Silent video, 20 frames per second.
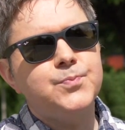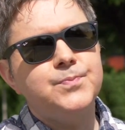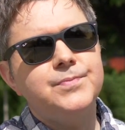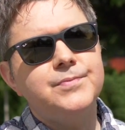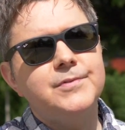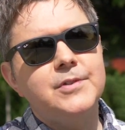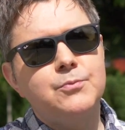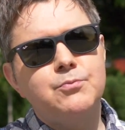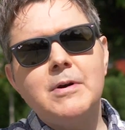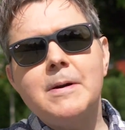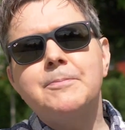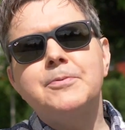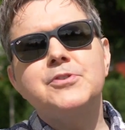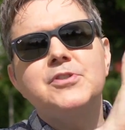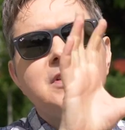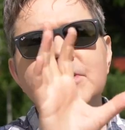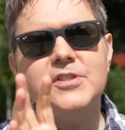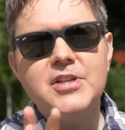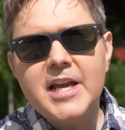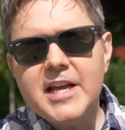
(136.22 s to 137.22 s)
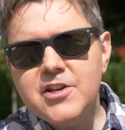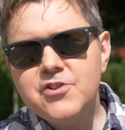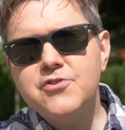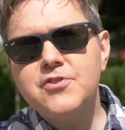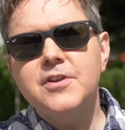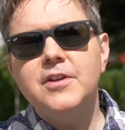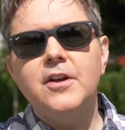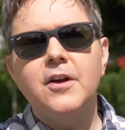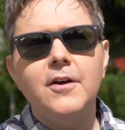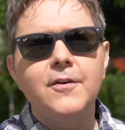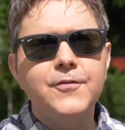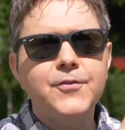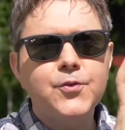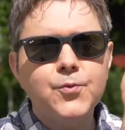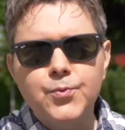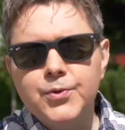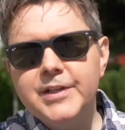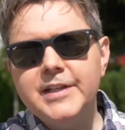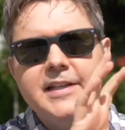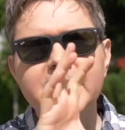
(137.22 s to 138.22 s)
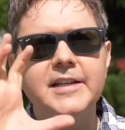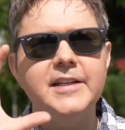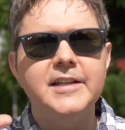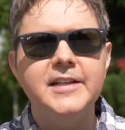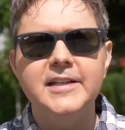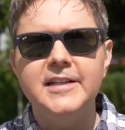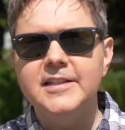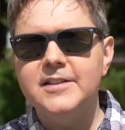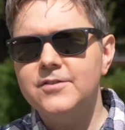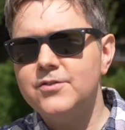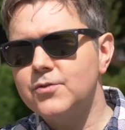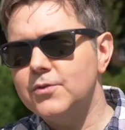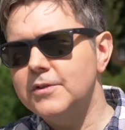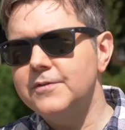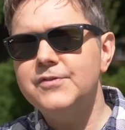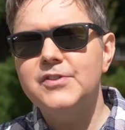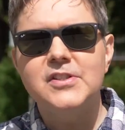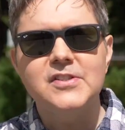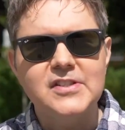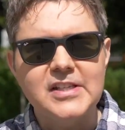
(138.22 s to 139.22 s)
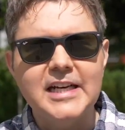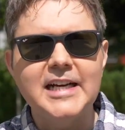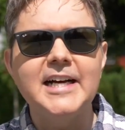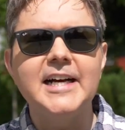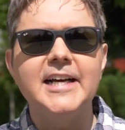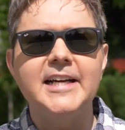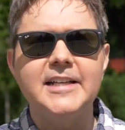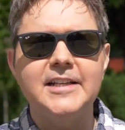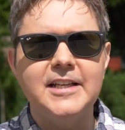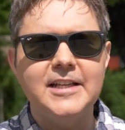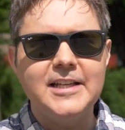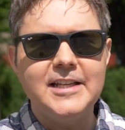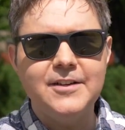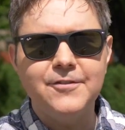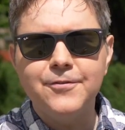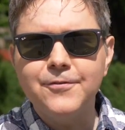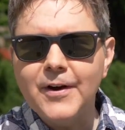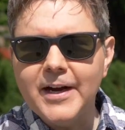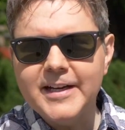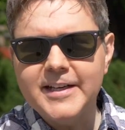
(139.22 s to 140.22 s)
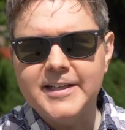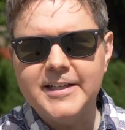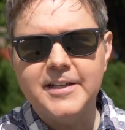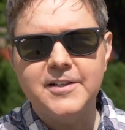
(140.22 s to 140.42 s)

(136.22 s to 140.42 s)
the representation of 3D sort of design in fighting